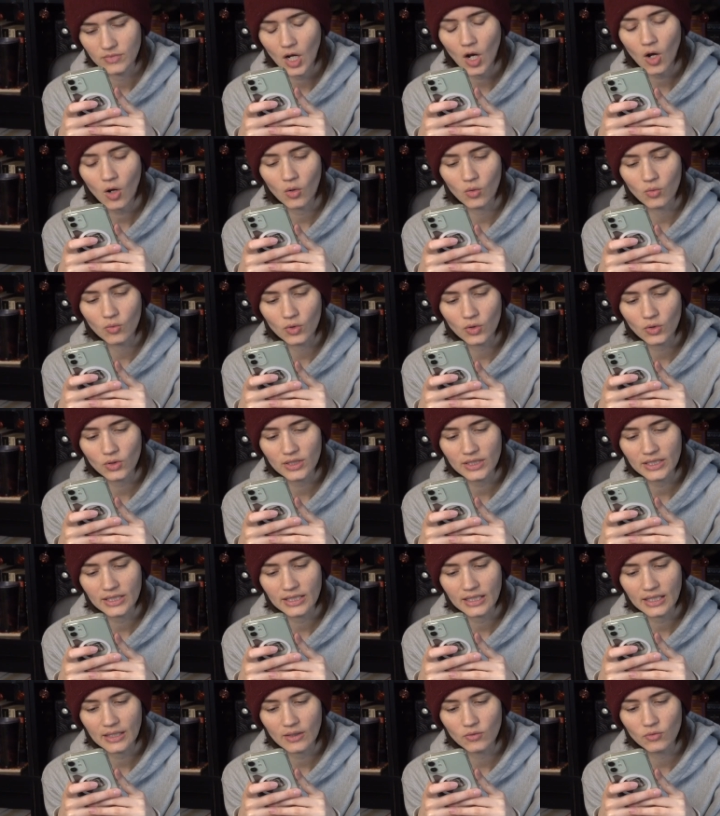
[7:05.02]
Oh,
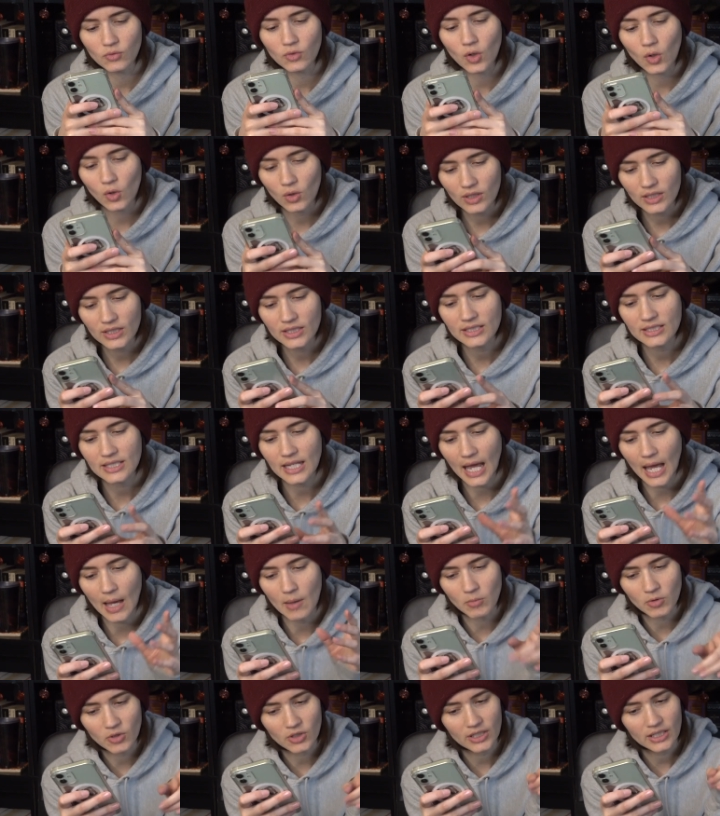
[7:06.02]
Roland, Roland
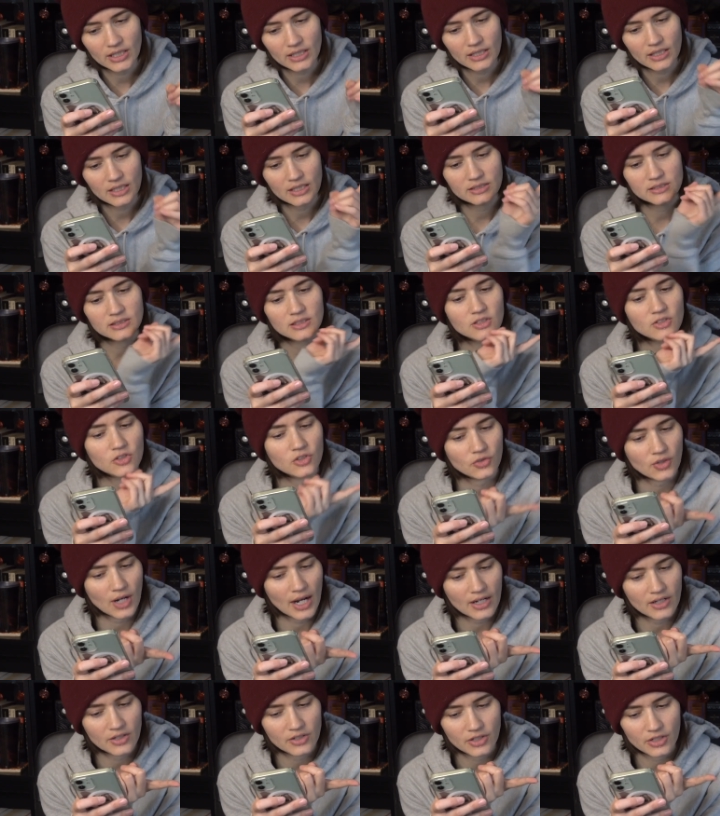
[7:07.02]
Emmerich is the
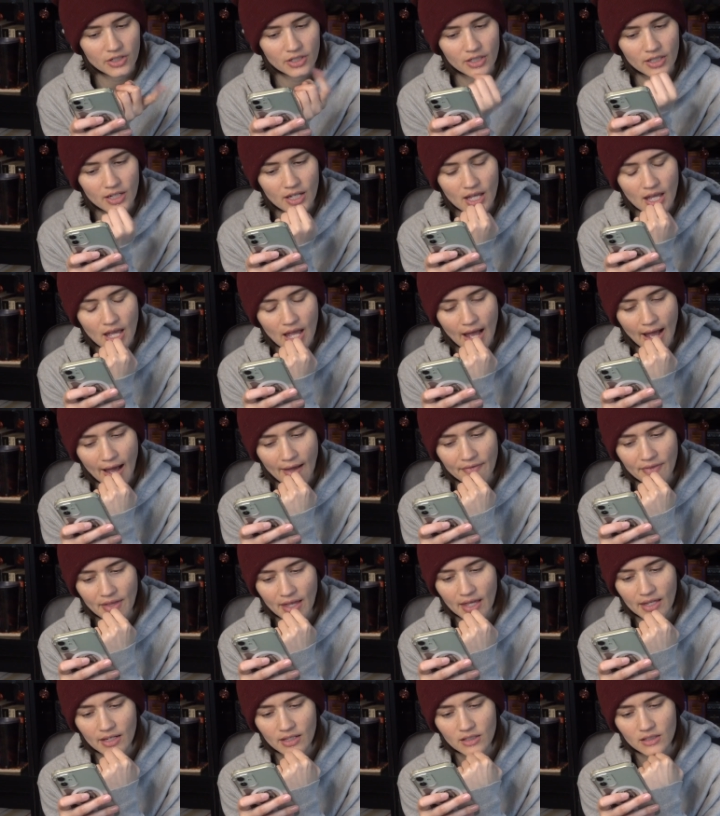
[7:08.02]
director and
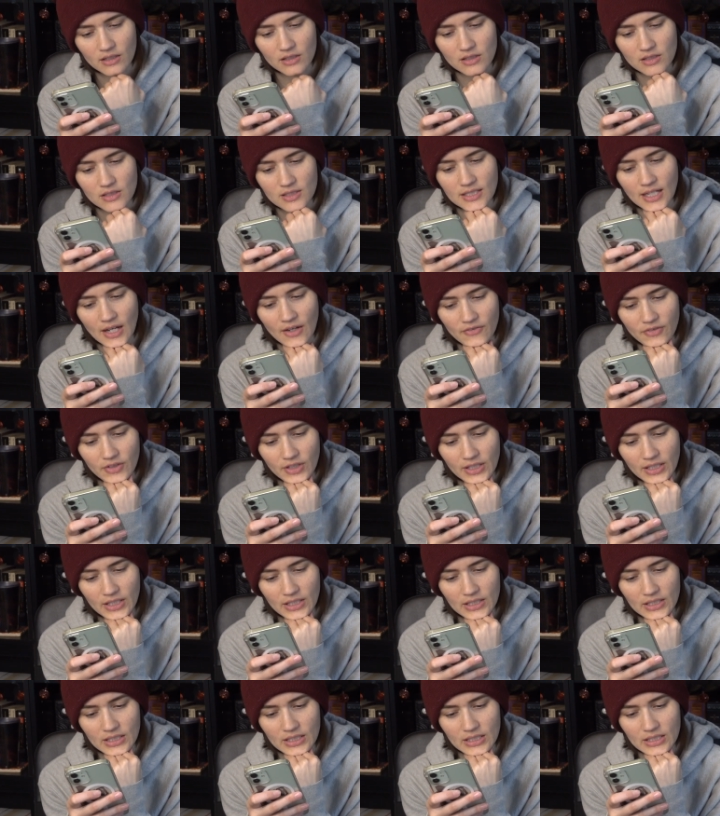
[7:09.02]
then
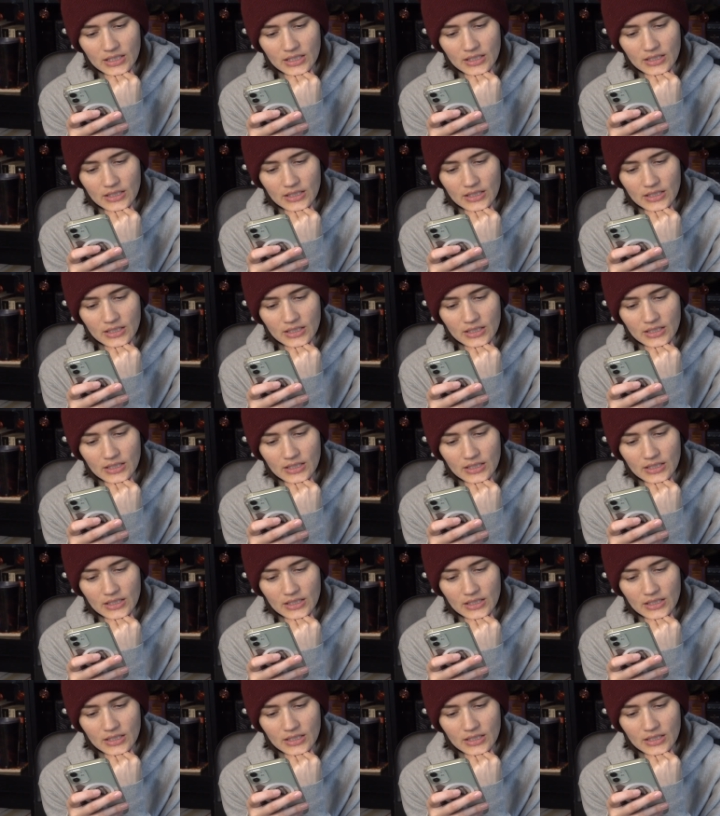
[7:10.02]
Devin,